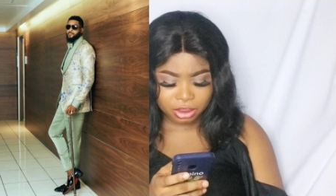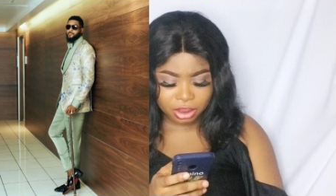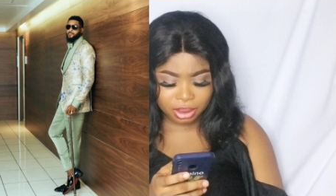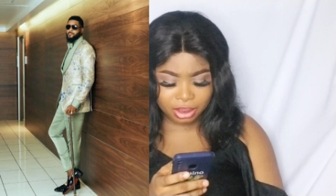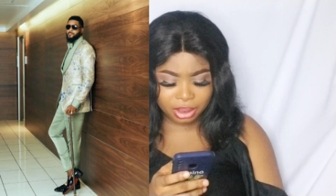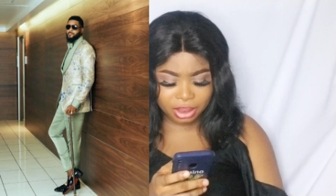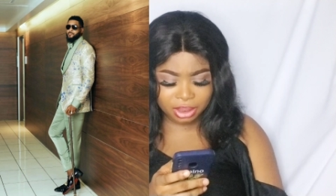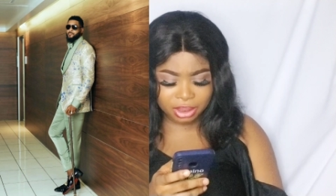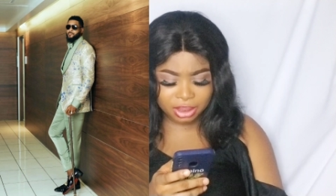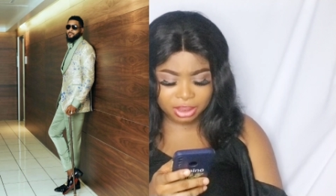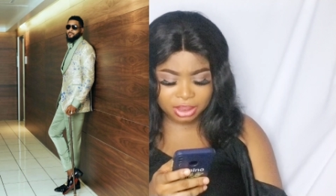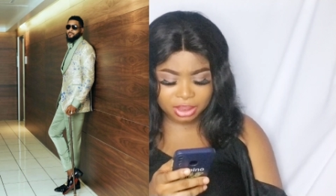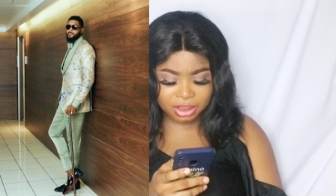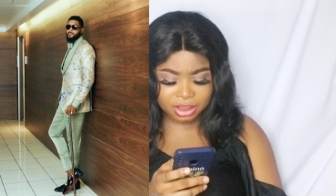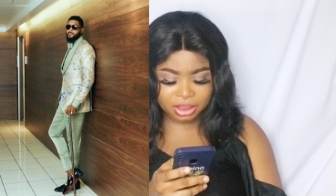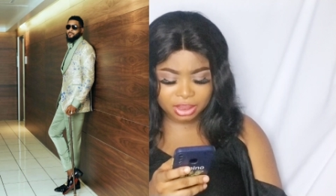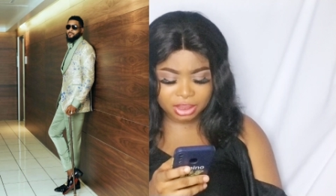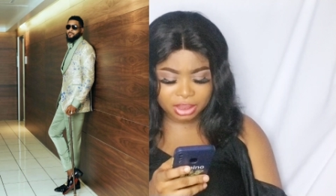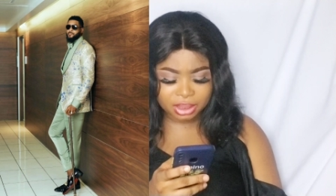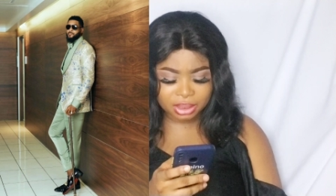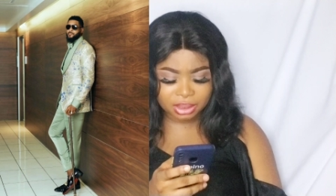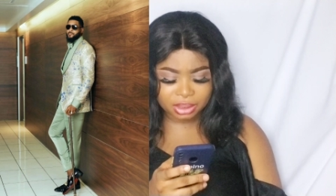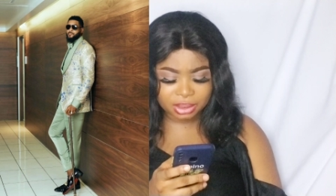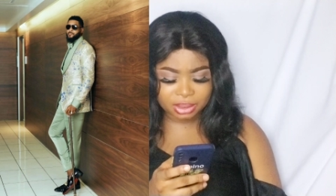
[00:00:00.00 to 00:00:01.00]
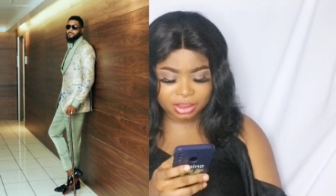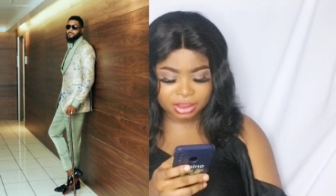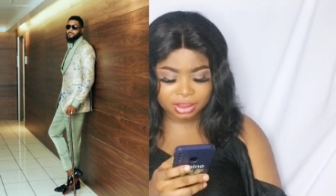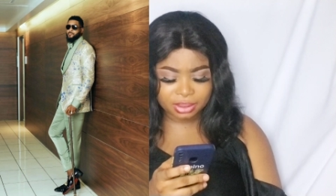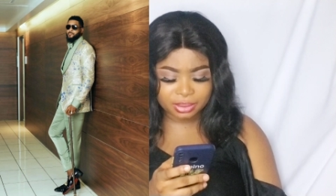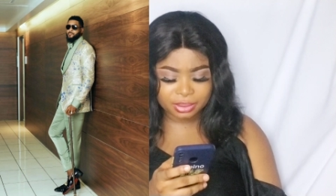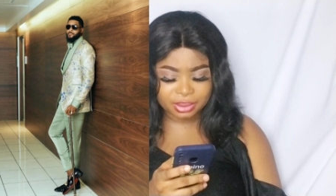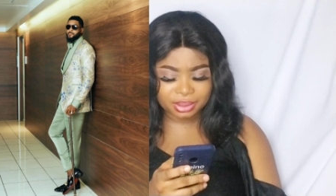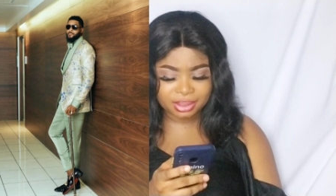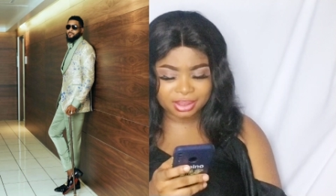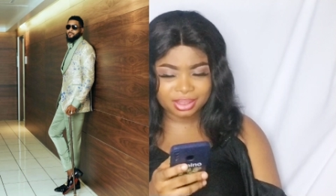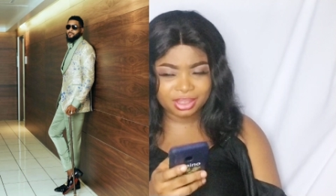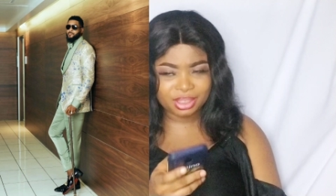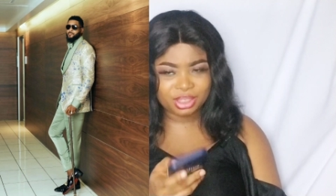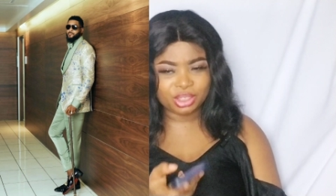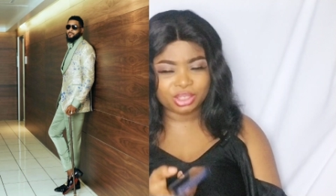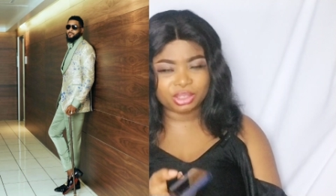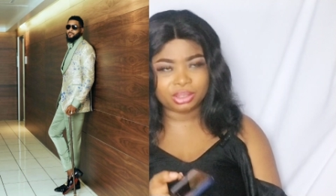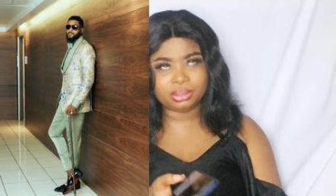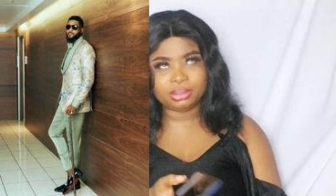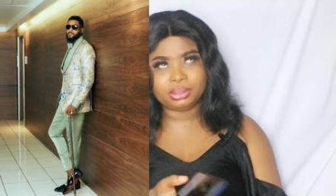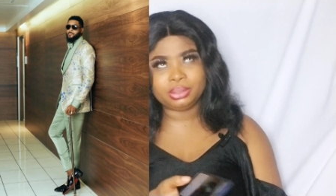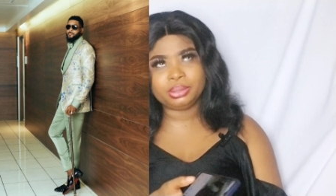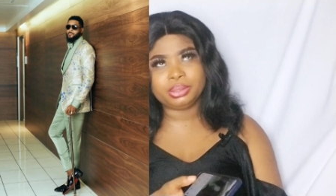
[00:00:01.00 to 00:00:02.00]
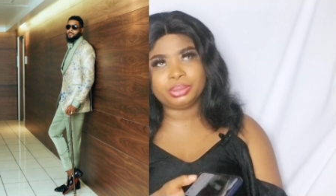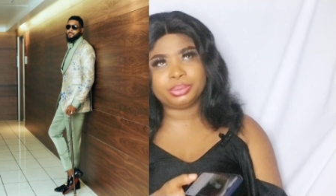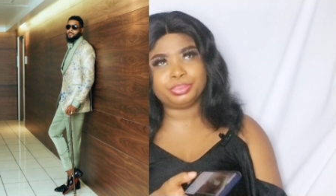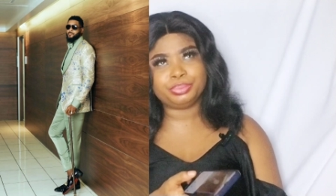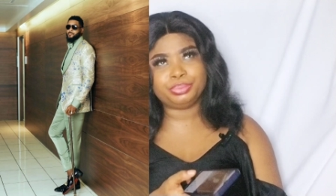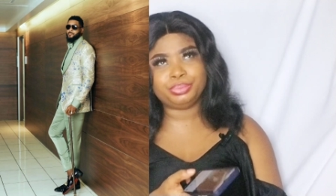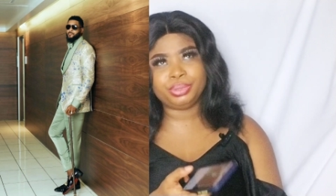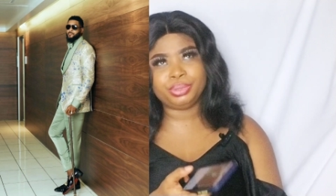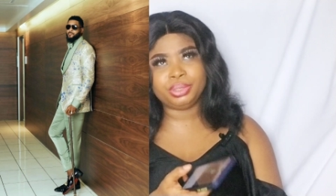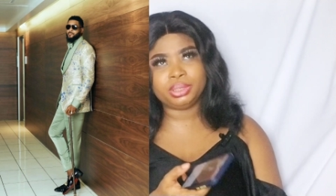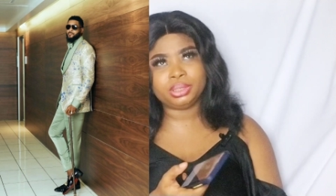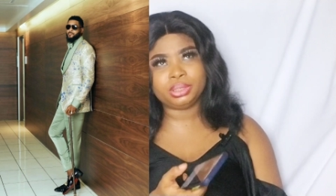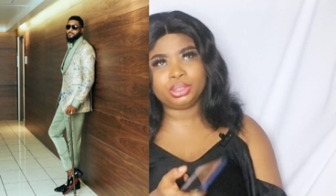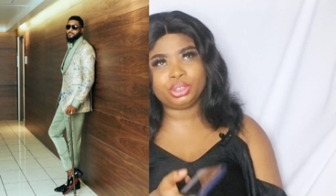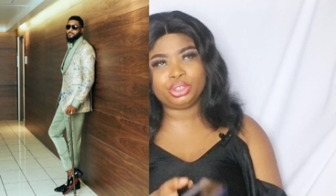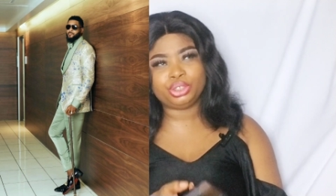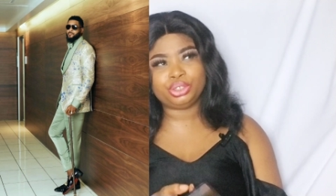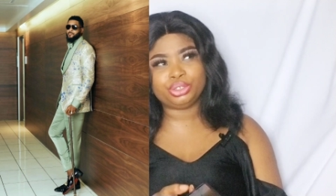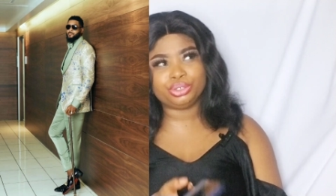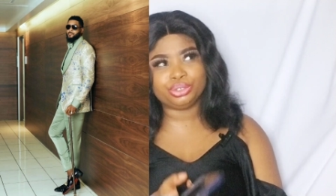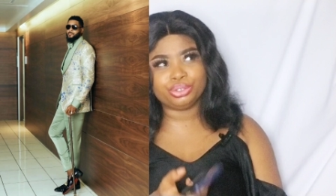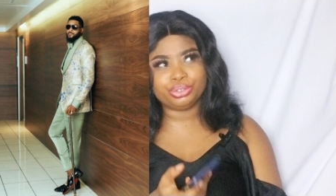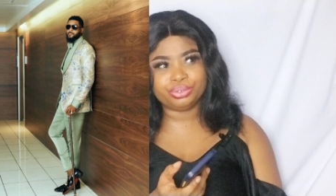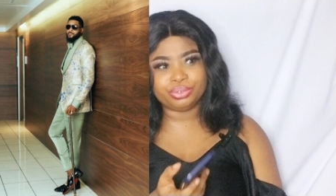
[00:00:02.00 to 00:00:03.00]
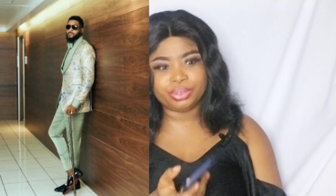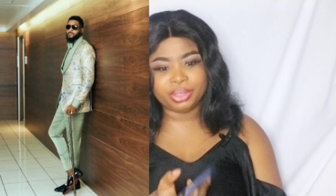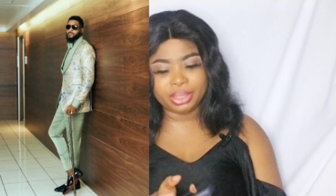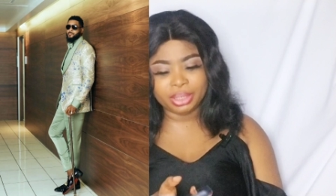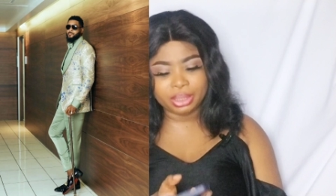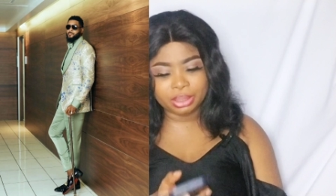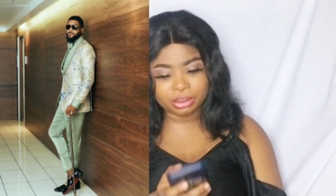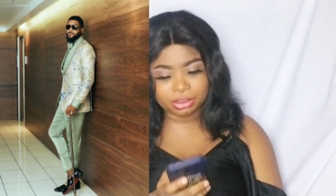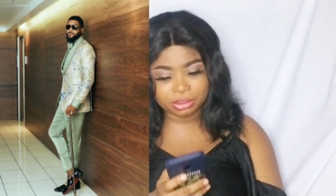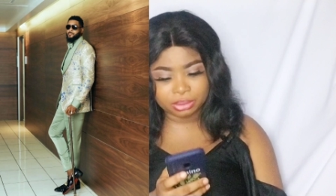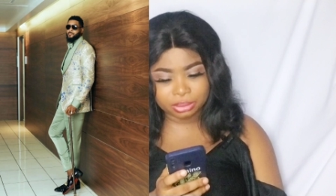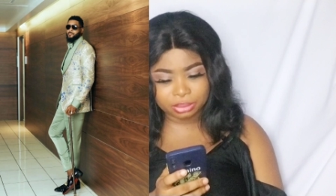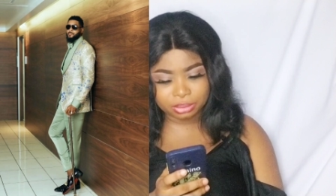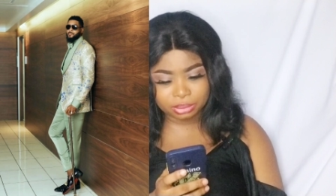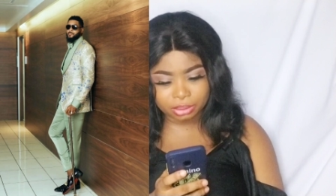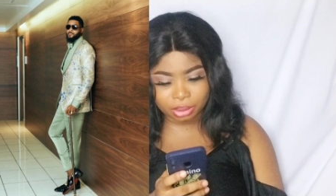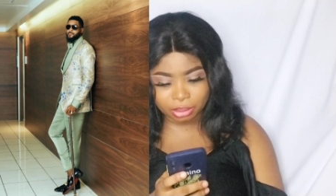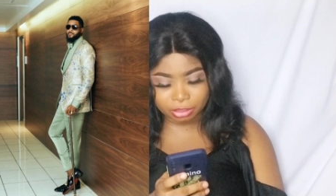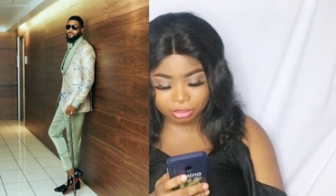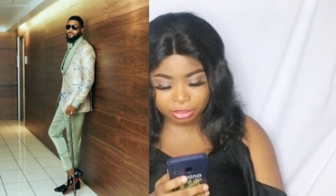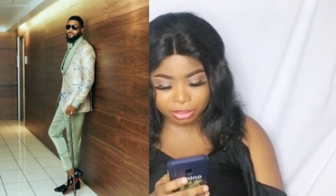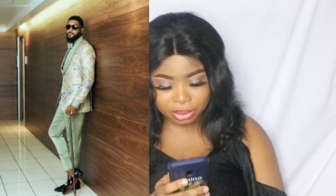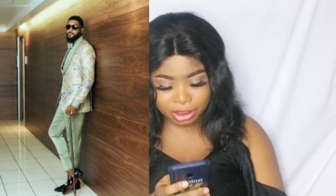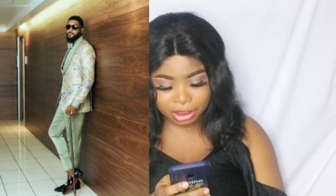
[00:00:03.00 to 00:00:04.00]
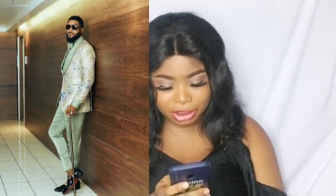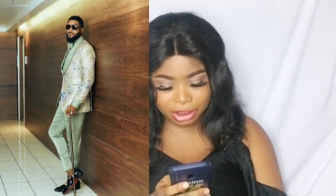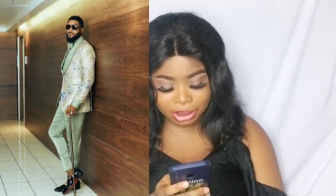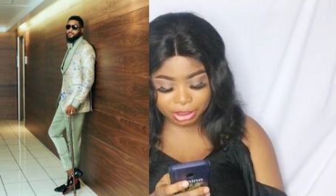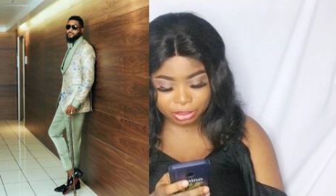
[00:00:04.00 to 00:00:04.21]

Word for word: I think this is a C, is it BH green or something?